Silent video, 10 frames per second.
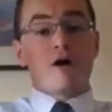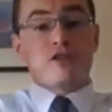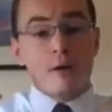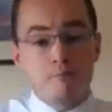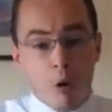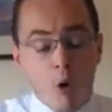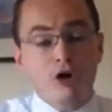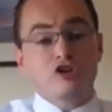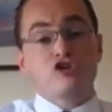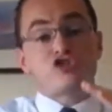the
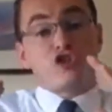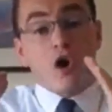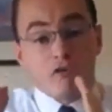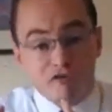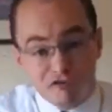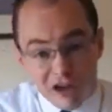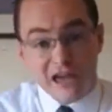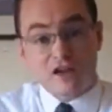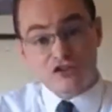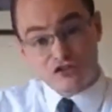importance of
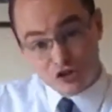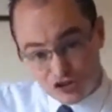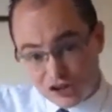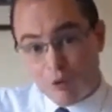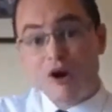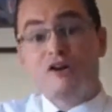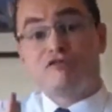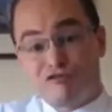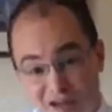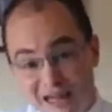faith. You see the word
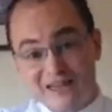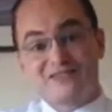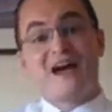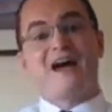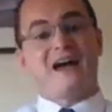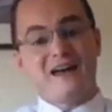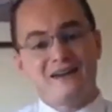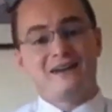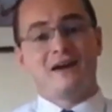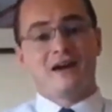faith
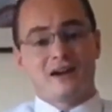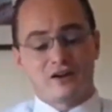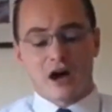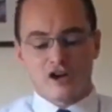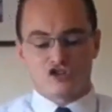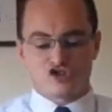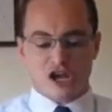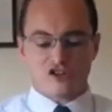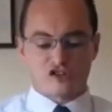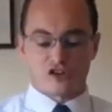in Christ
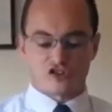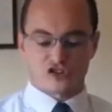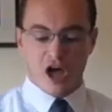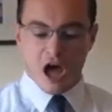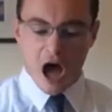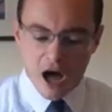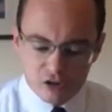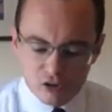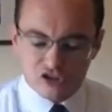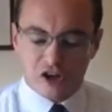Jesus. And
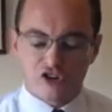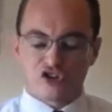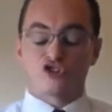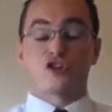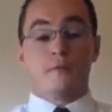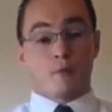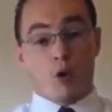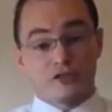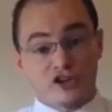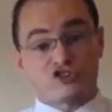Luke tells us
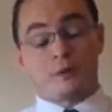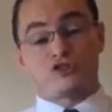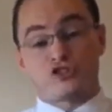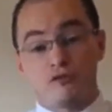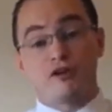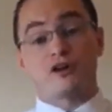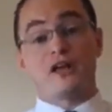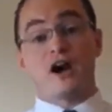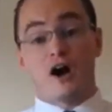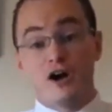what they
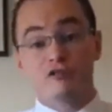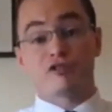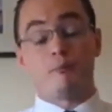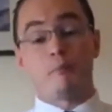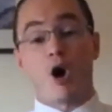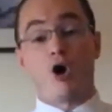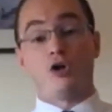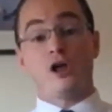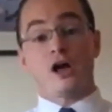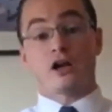specifically heard from
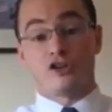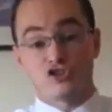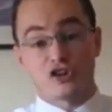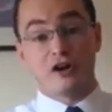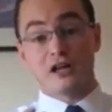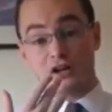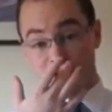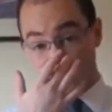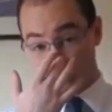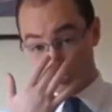Paul concerning
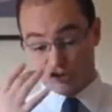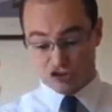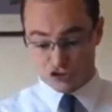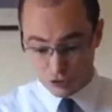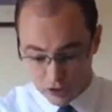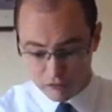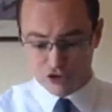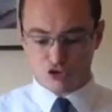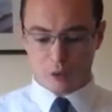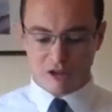Christ Jesus. Look at verse
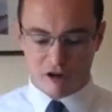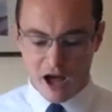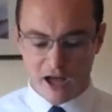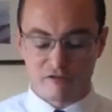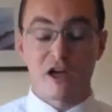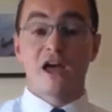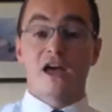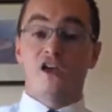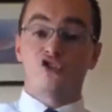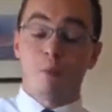25.
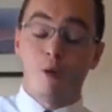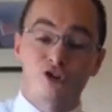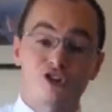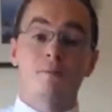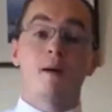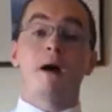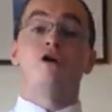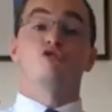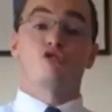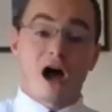He spoke to them about
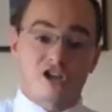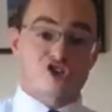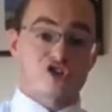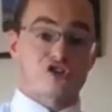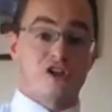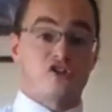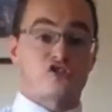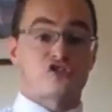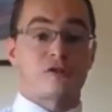righteousness.